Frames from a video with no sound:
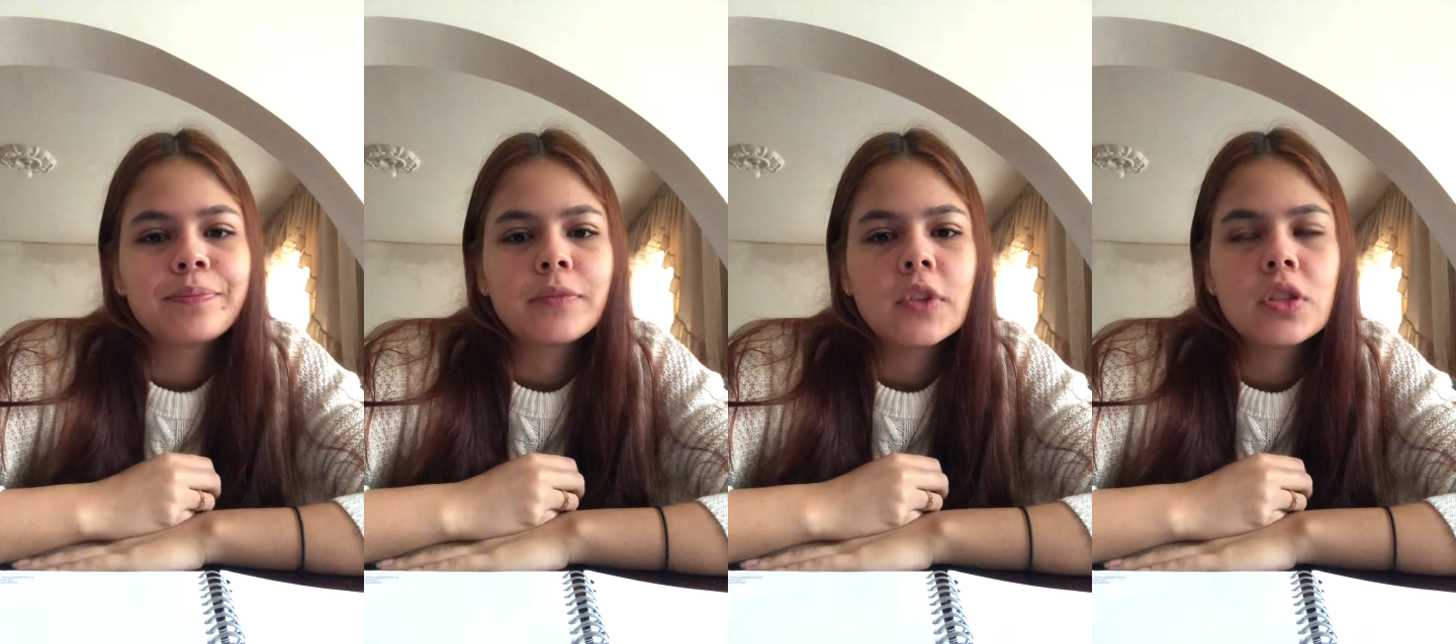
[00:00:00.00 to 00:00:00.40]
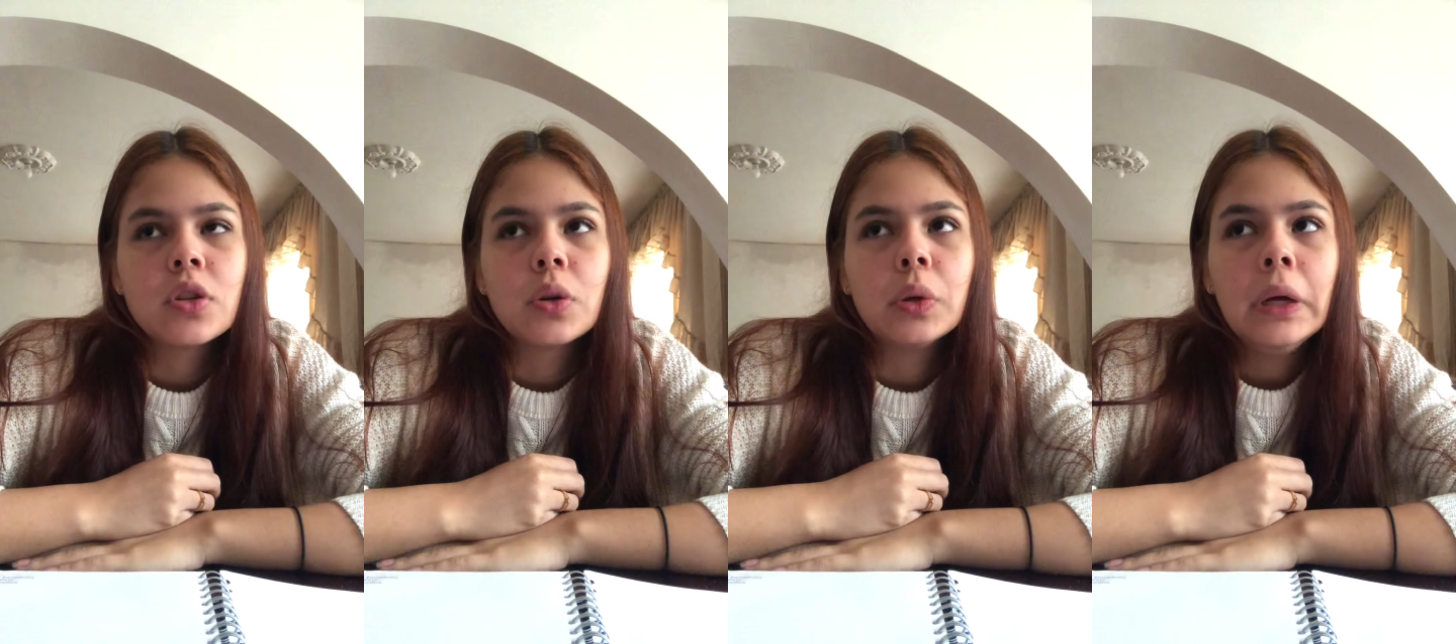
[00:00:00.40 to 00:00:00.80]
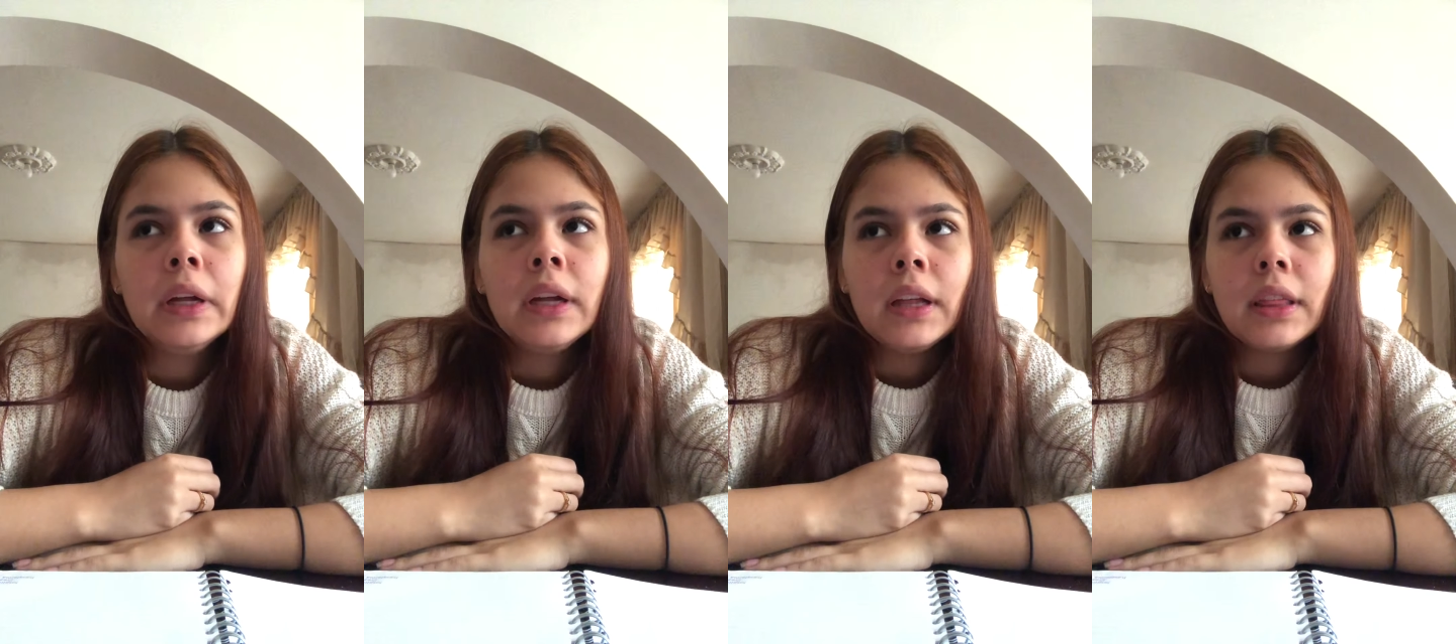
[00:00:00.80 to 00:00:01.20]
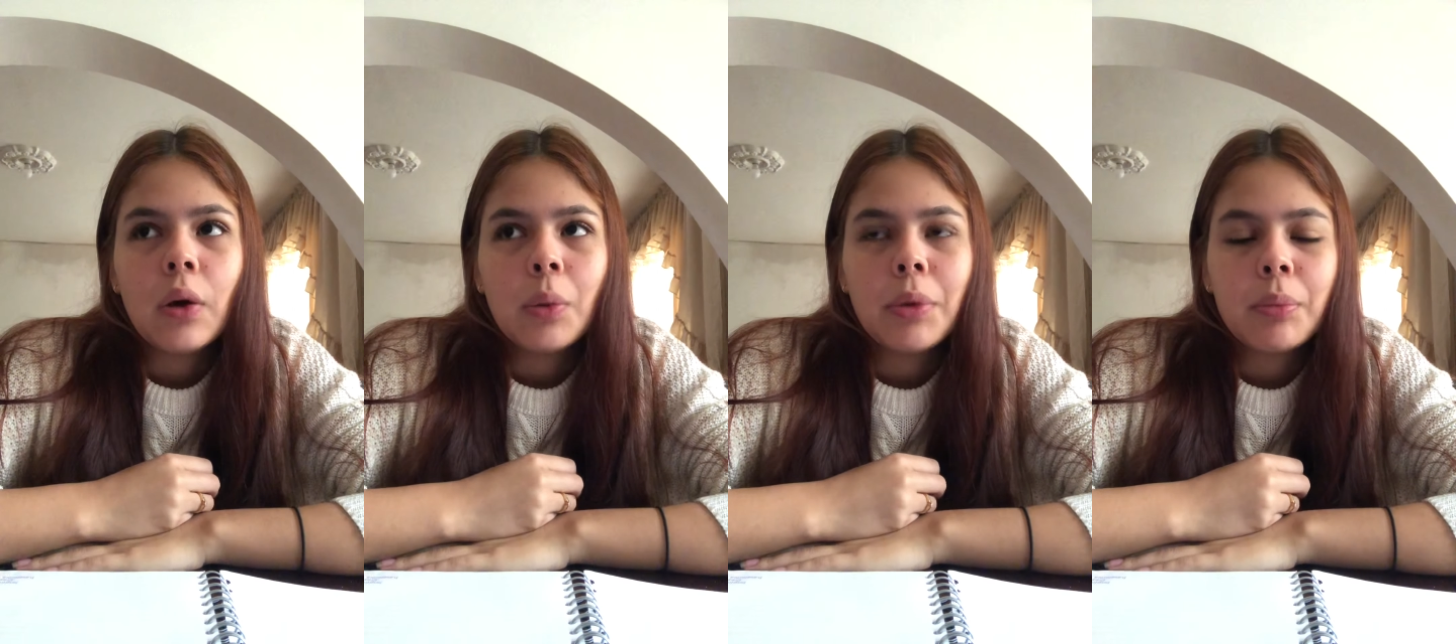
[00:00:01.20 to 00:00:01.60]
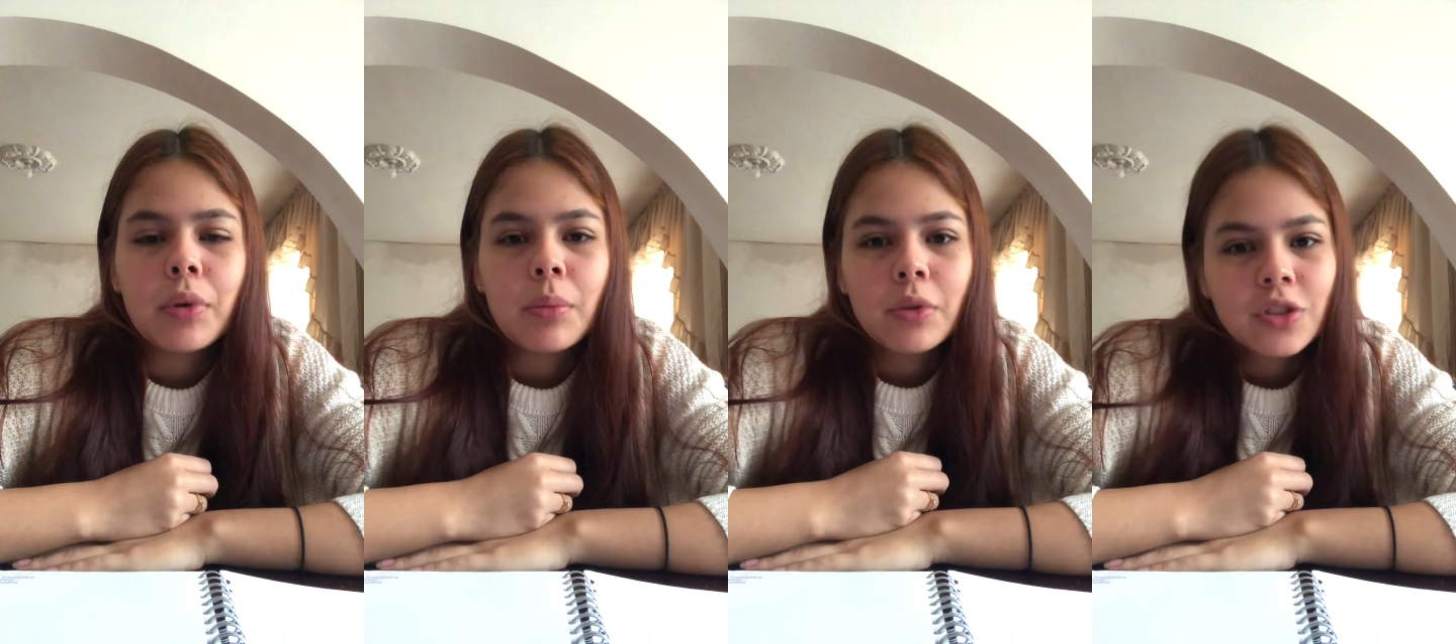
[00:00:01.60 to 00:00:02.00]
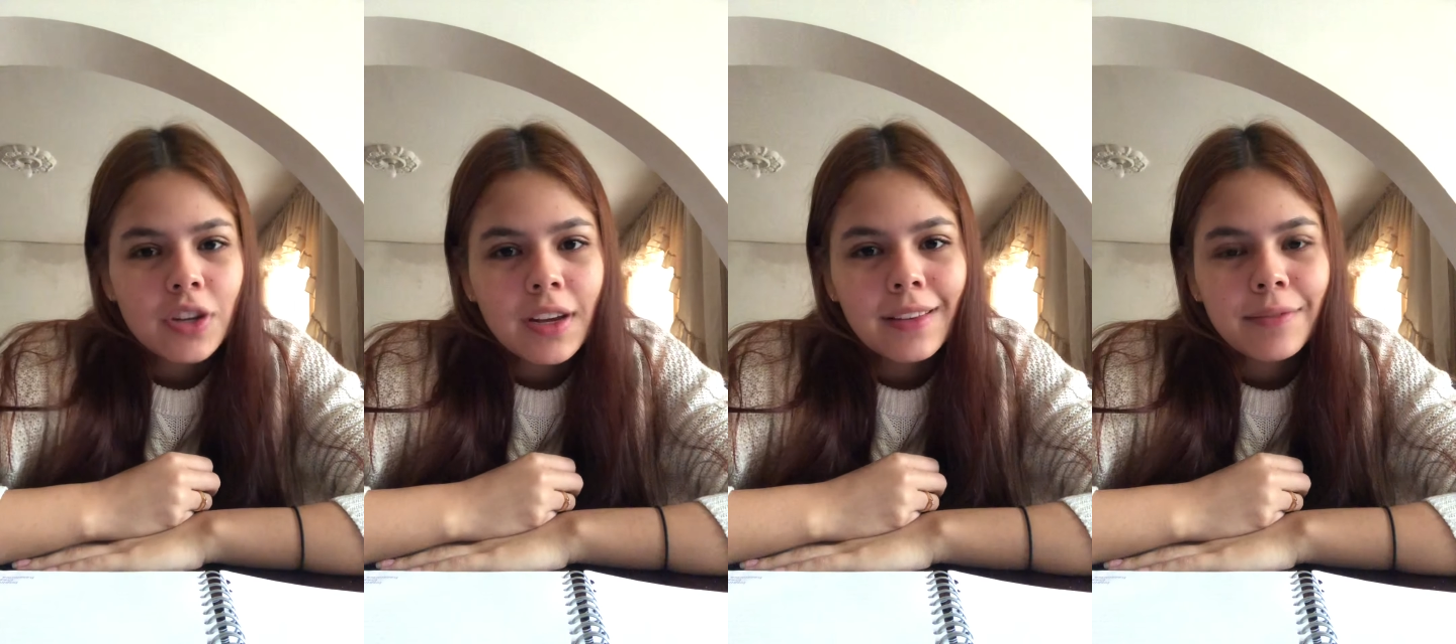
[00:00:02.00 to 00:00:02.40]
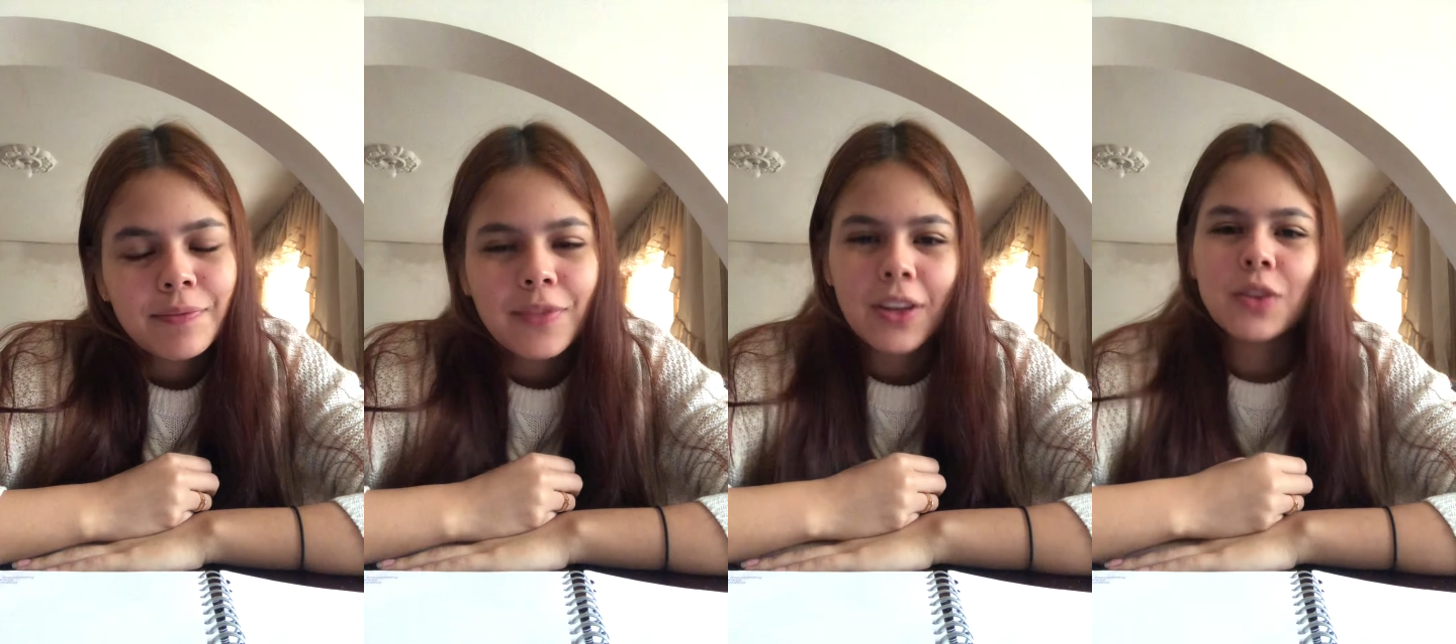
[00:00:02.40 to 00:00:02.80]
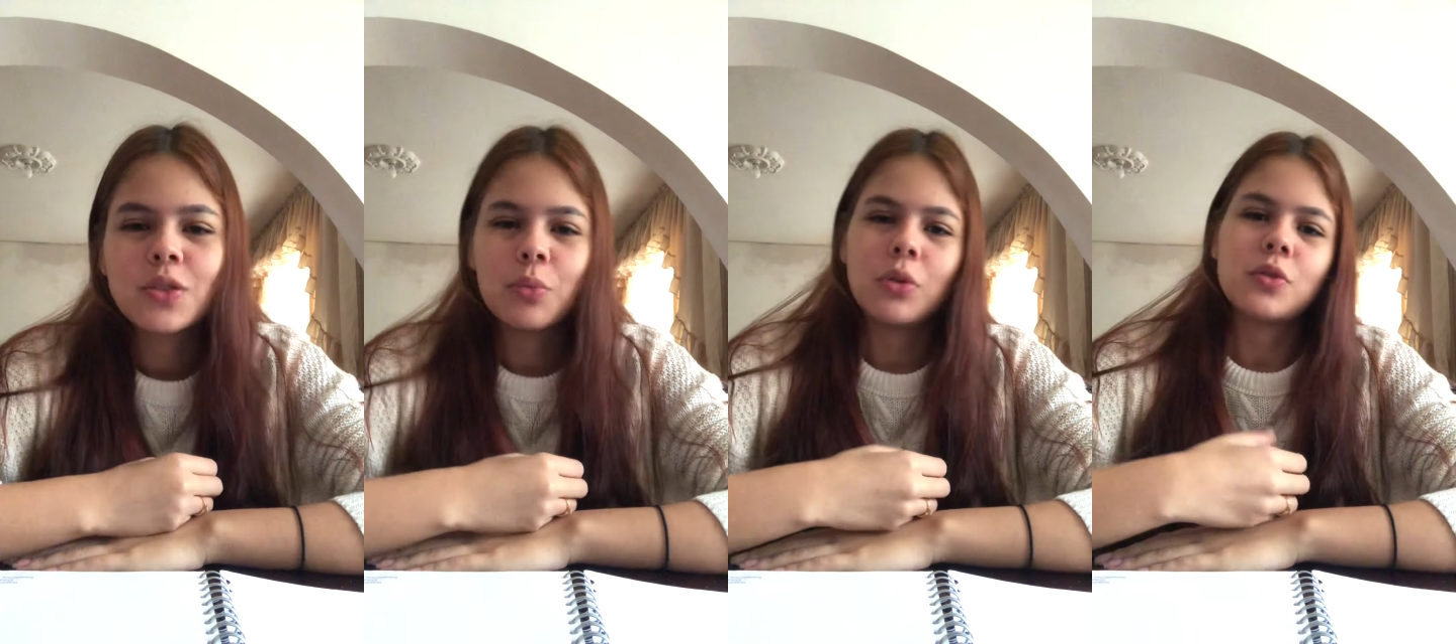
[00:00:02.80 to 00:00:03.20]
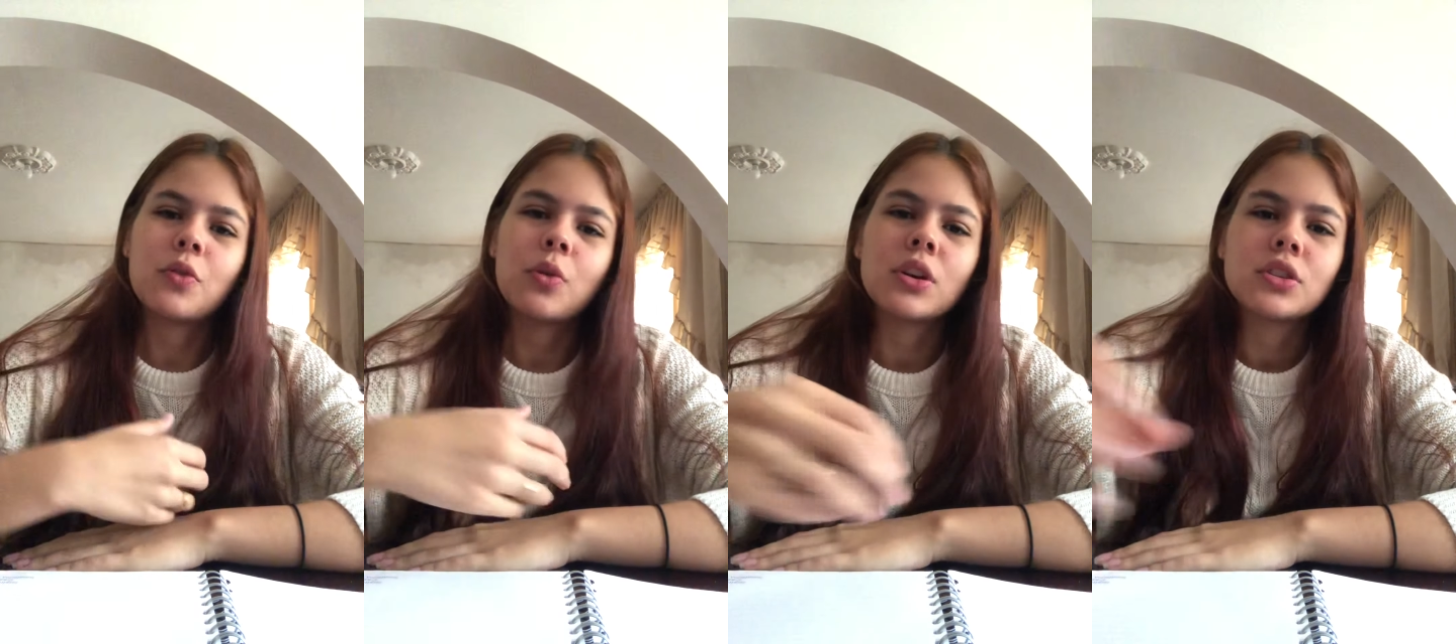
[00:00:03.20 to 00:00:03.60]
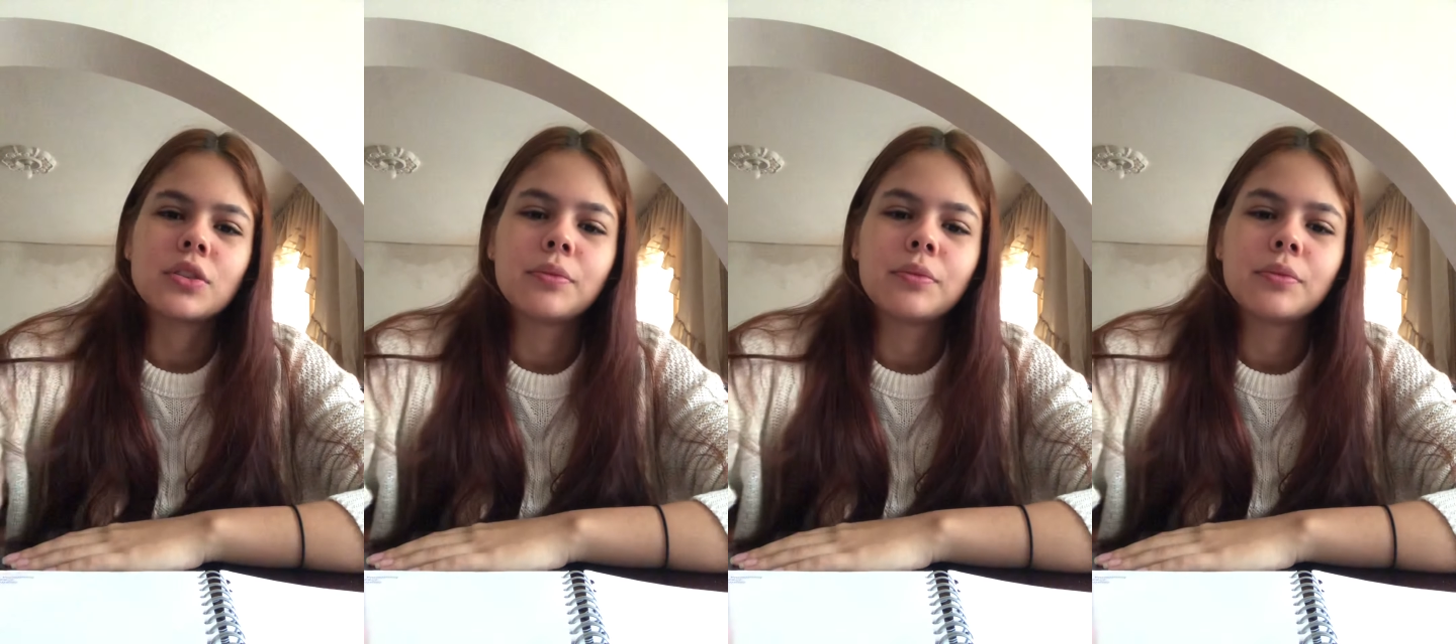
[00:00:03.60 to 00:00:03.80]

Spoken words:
So that will be pretty much it. Thank you so much for watching.